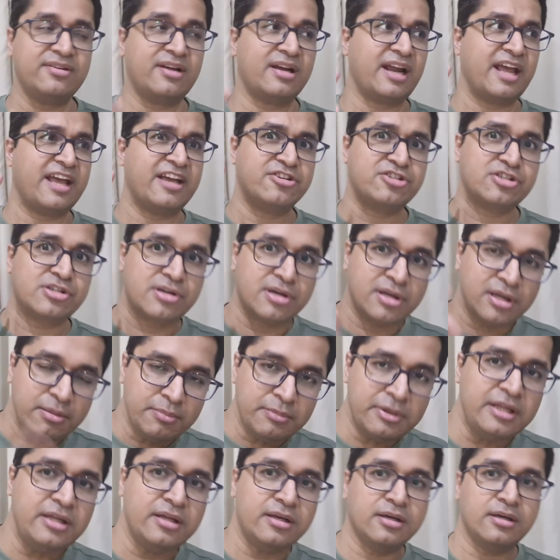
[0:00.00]
are
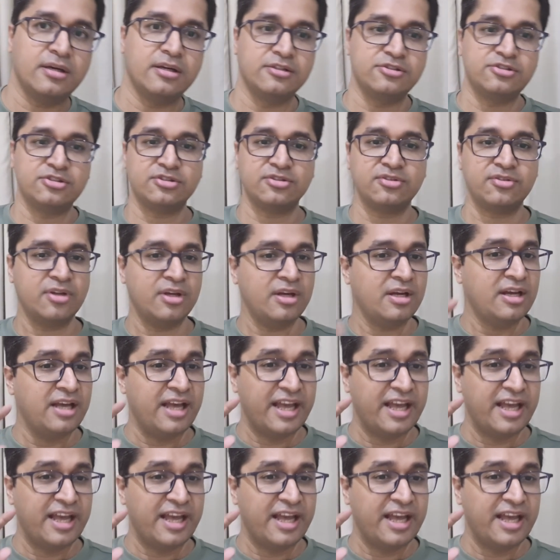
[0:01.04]
extremely religious,